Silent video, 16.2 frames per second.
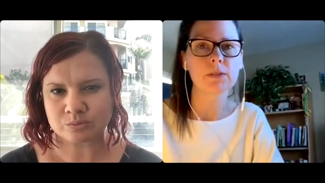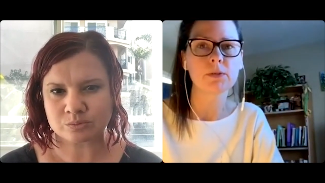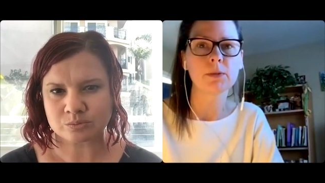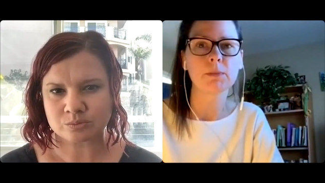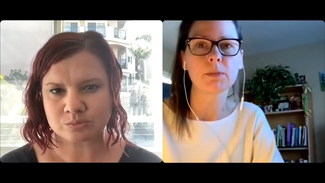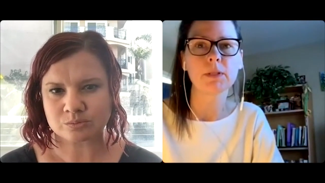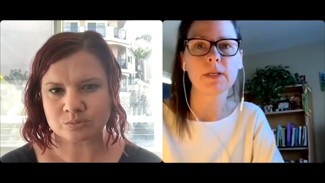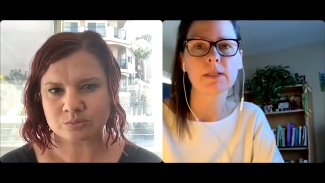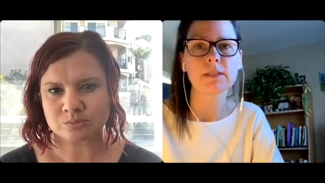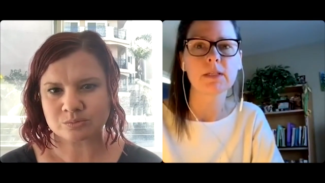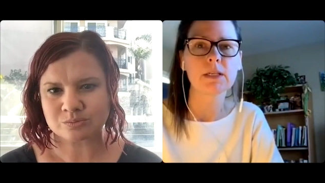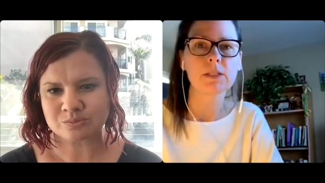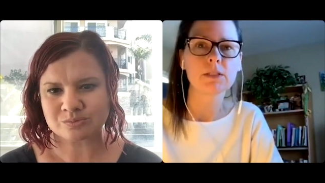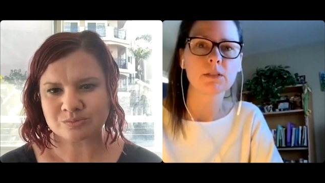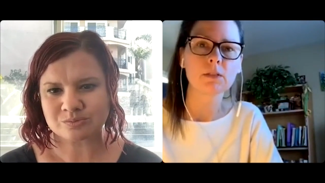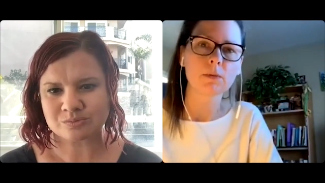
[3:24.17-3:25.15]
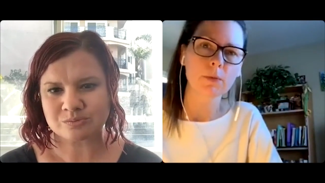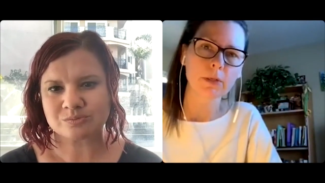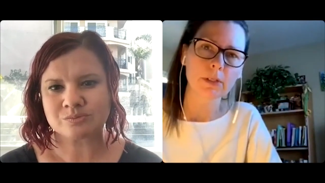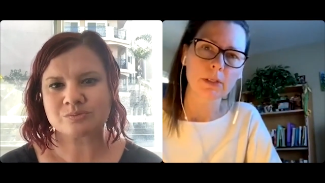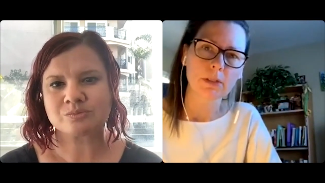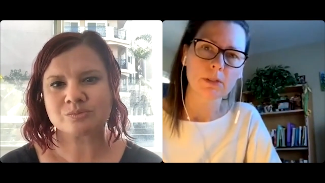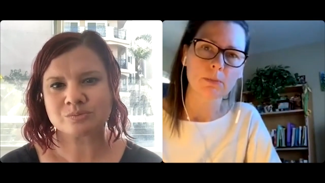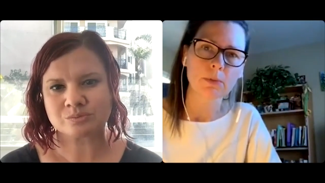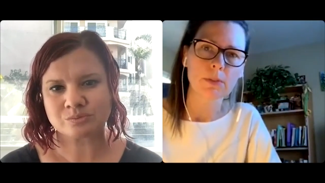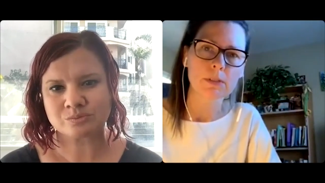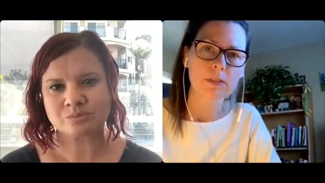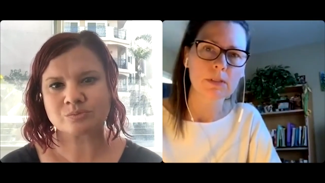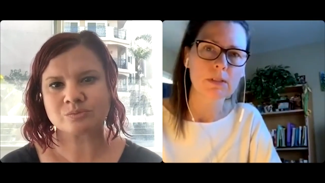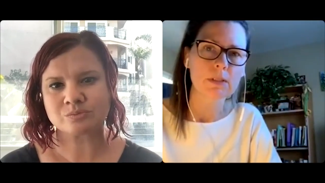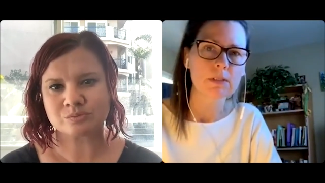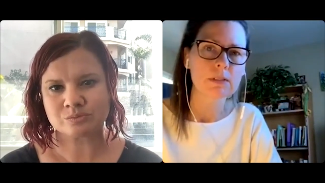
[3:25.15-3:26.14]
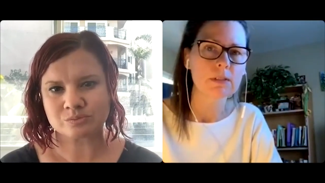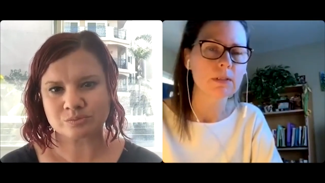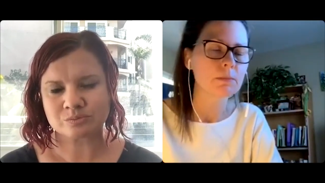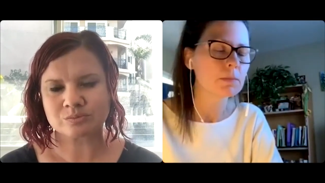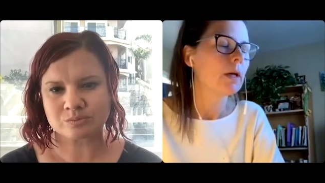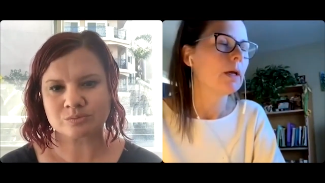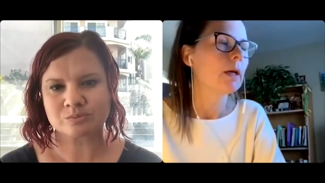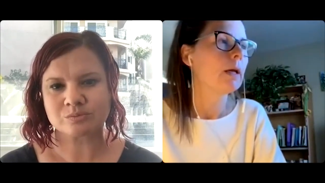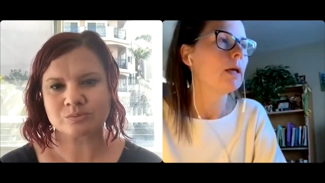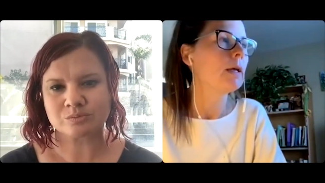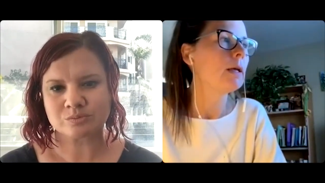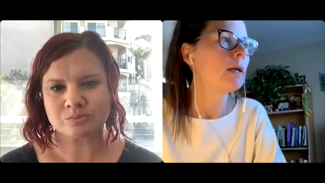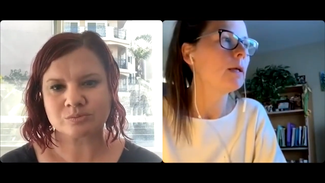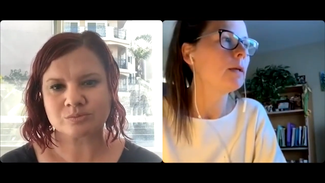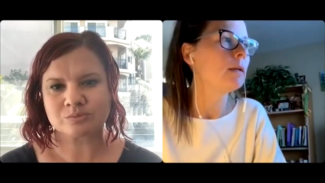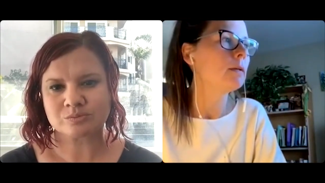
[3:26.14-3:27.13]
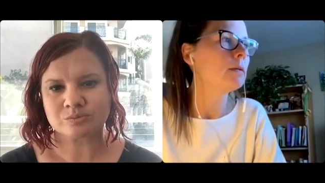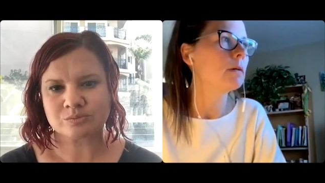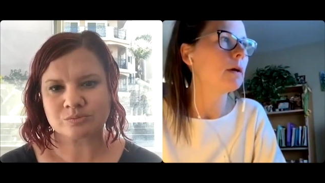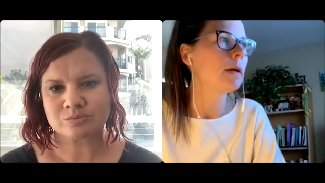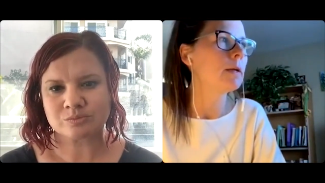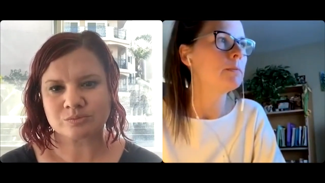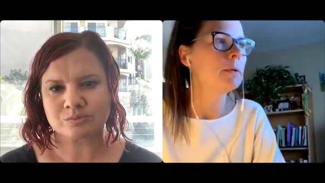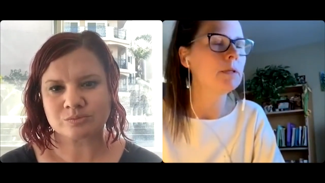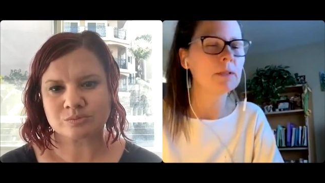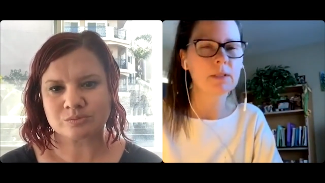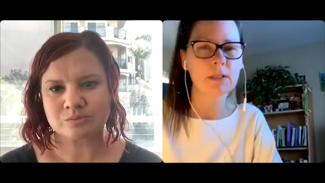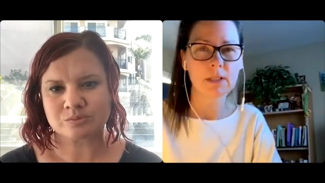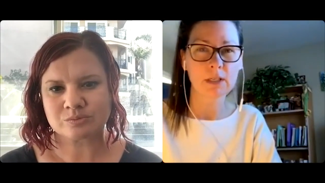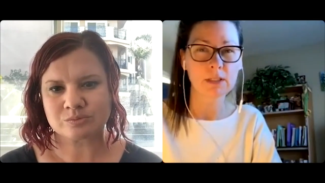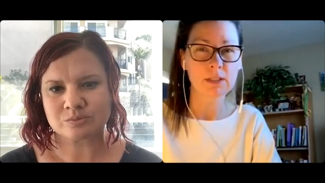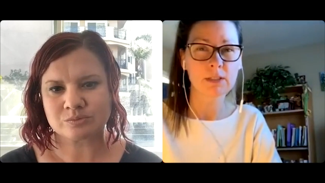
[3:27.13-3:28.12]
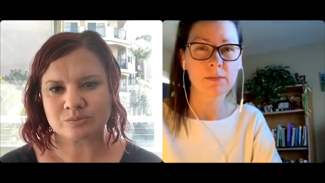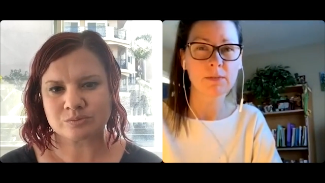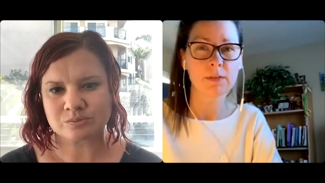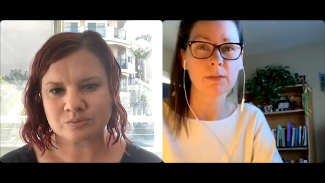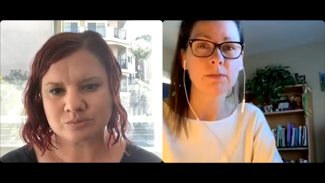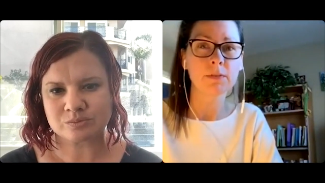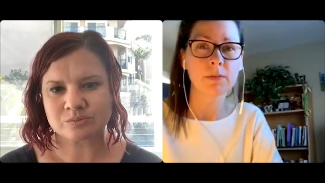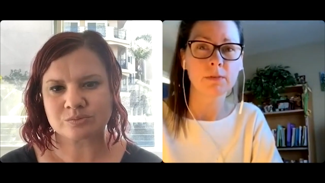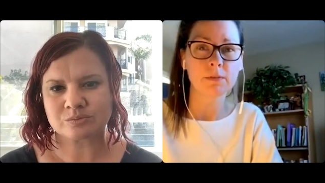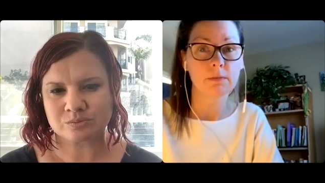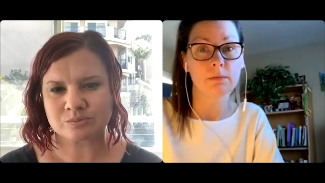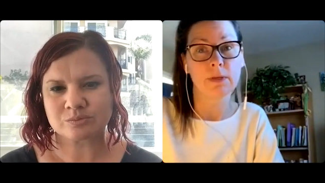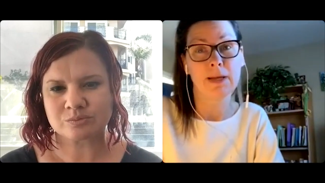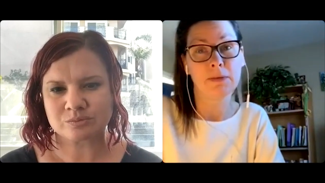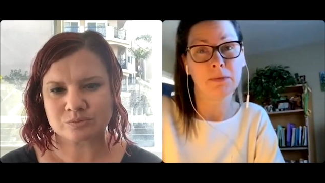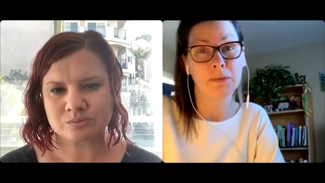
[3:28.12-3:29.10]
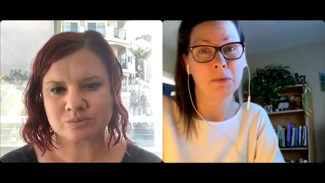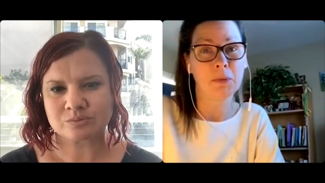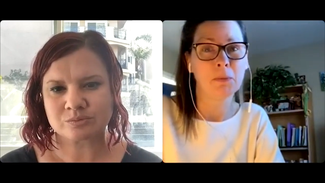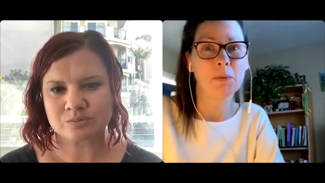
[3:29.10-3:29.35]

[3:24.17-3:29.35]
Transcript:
Speaker 1: criminalization and working in the prison system. And I'd been in the addictions field for I don't know,